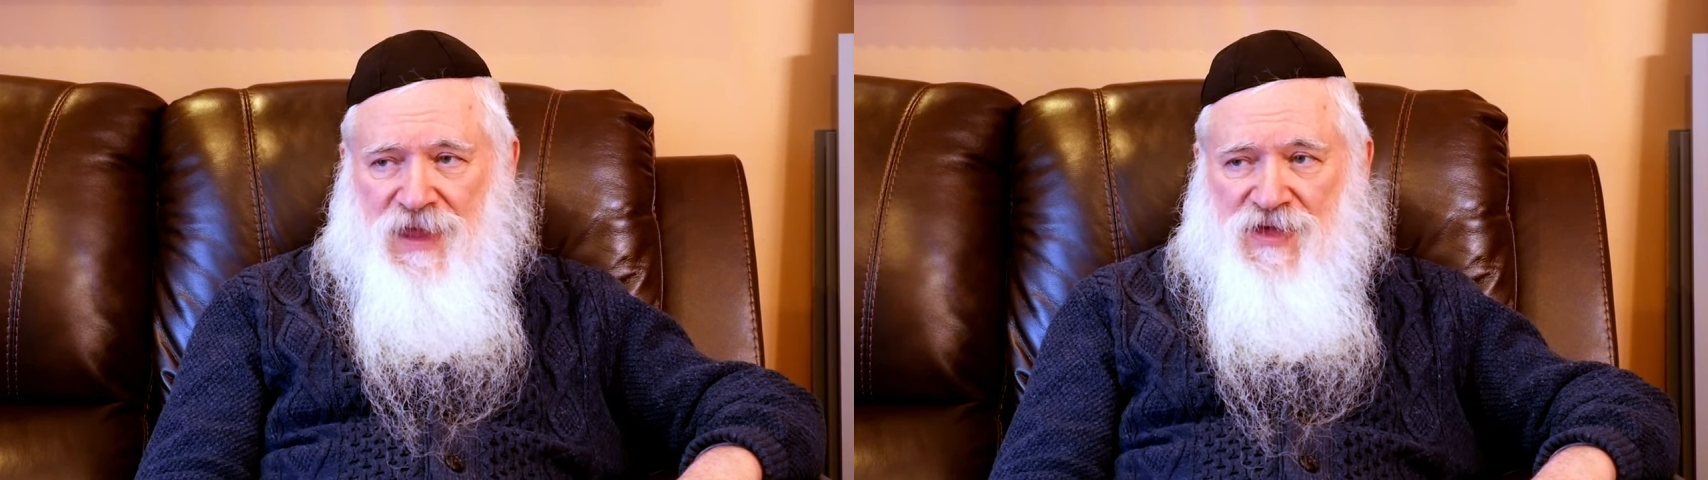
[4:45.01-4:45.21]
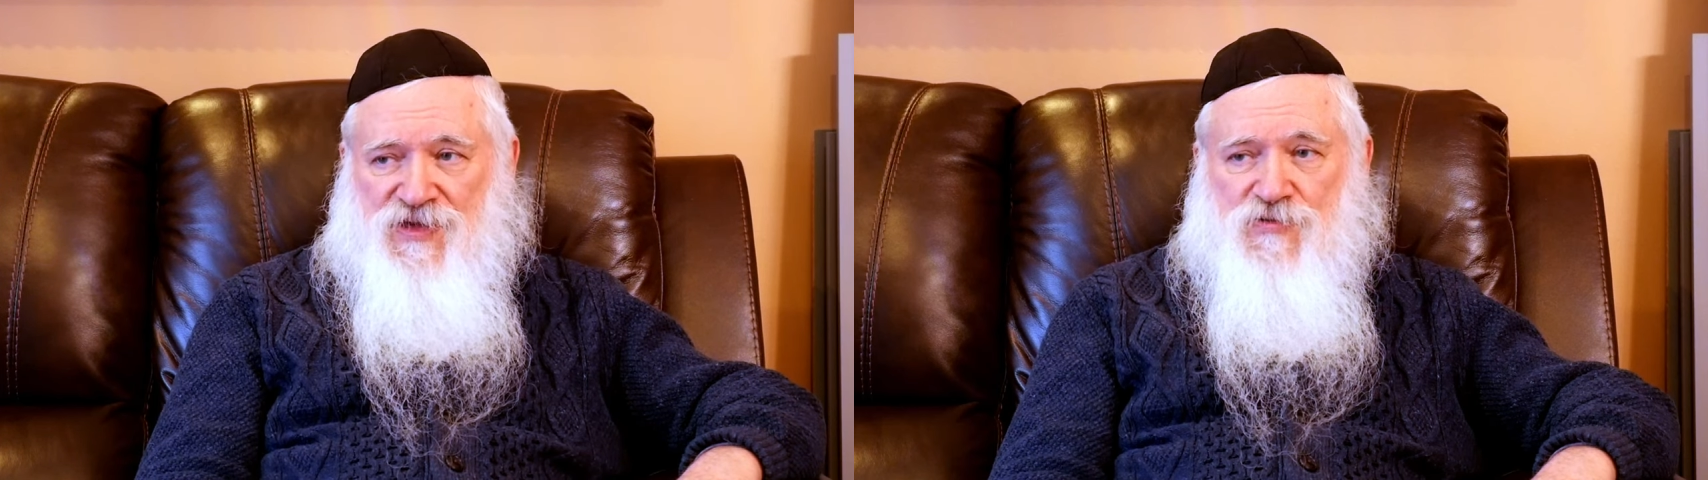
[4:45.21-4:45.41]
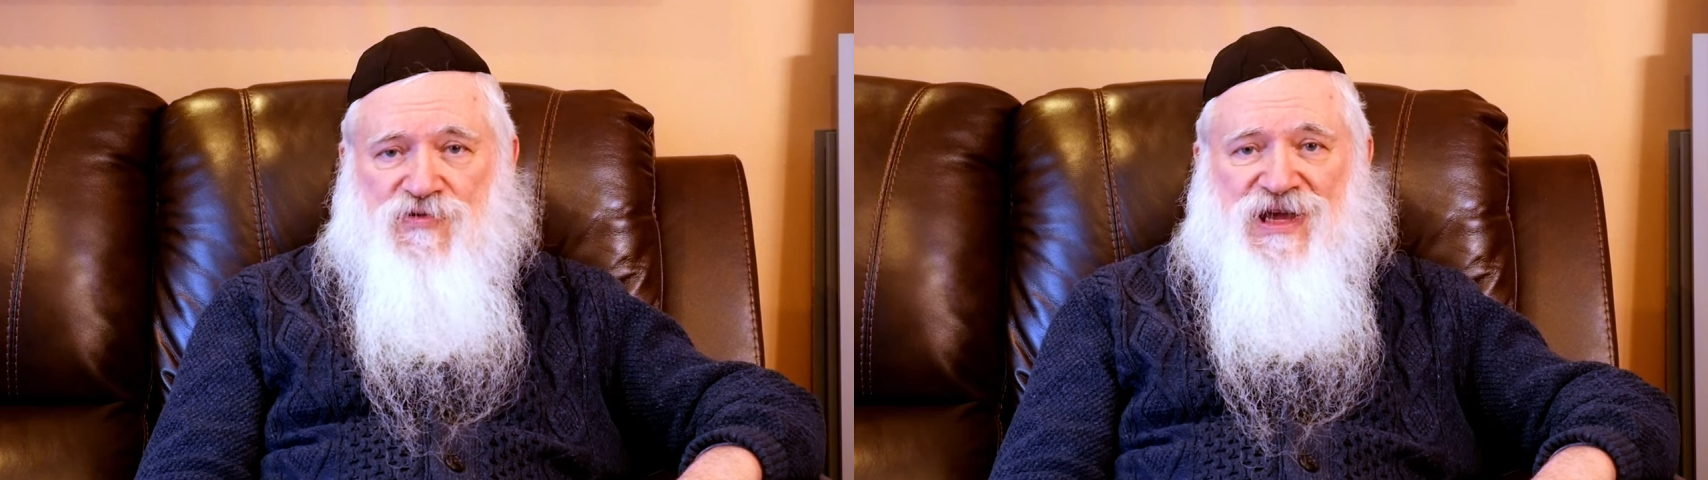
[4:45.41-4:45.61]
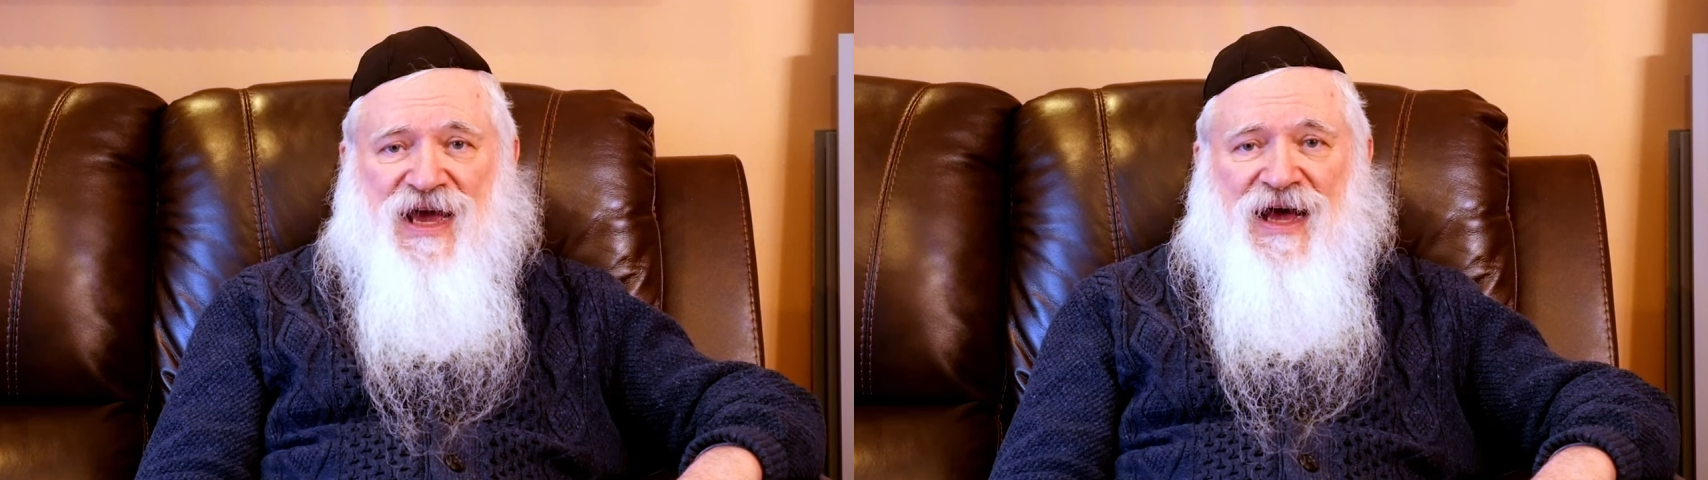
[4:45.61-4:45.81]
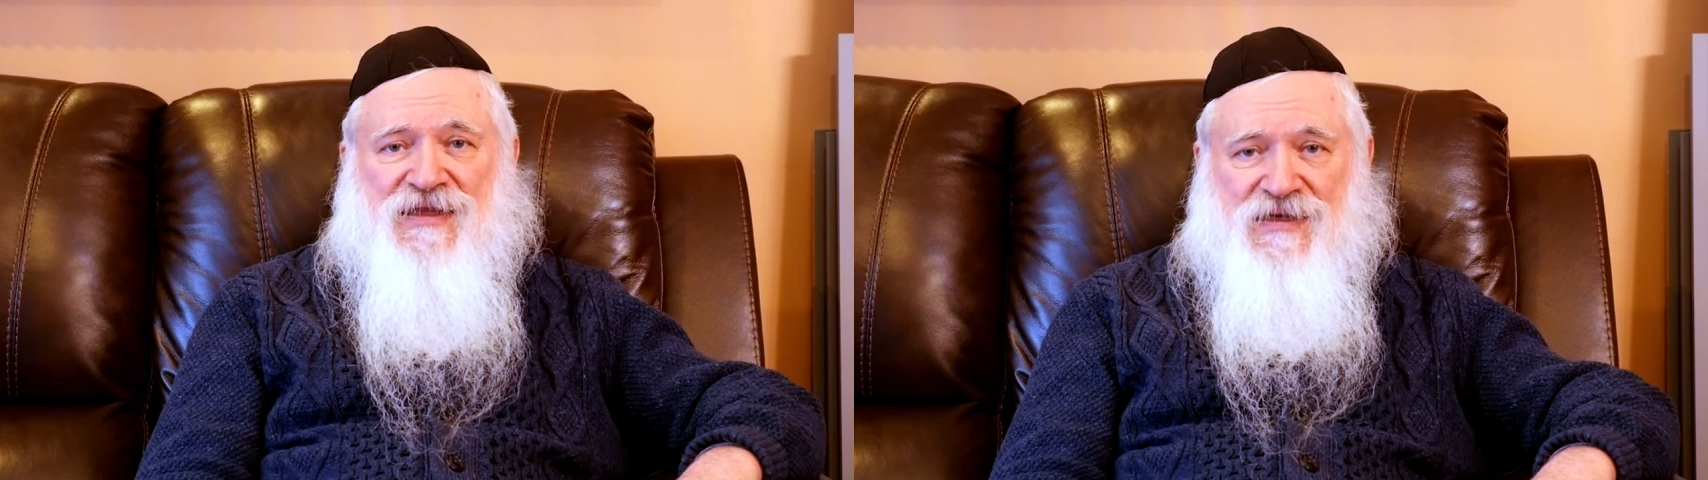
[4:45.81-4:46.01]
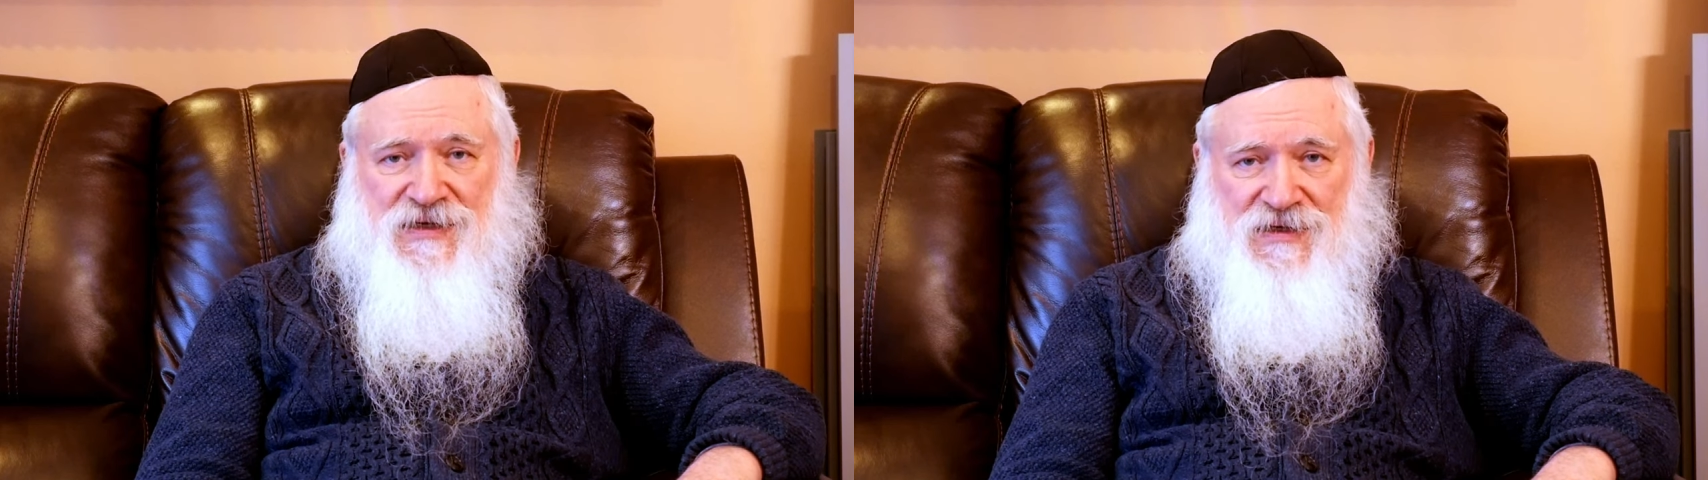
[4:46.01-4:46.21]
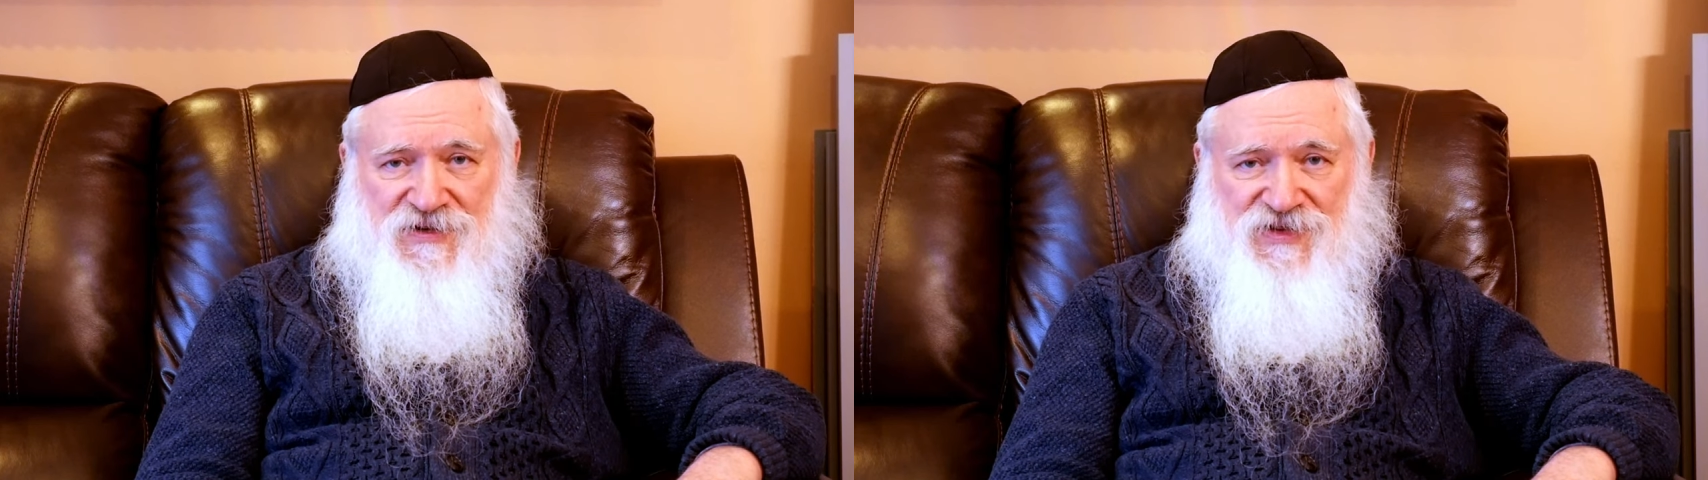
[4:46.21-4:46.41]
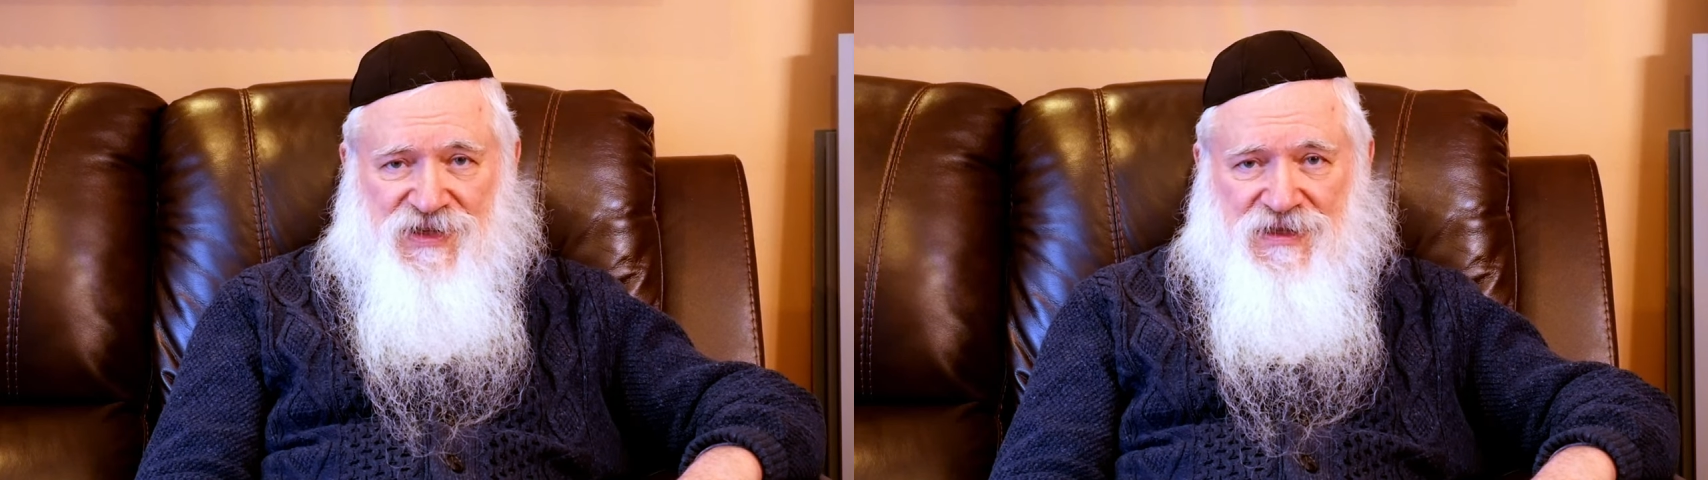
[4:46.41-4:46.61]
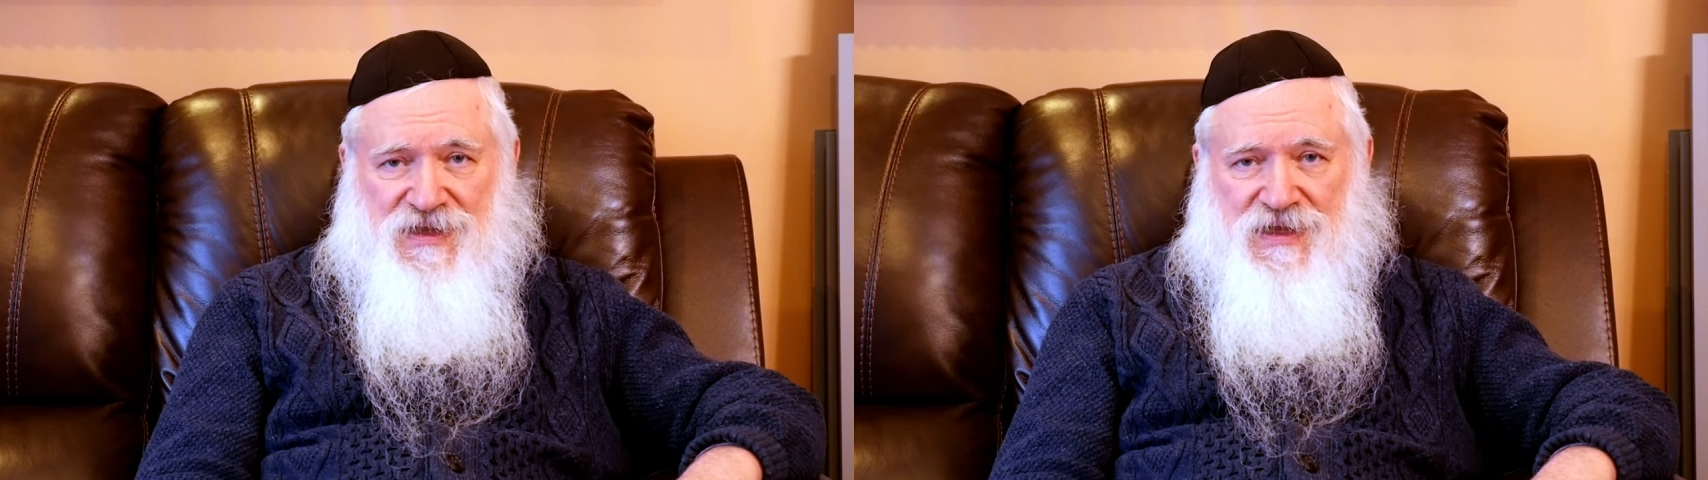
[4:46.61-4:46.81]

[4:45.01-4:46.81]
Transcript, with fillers: the reality of it,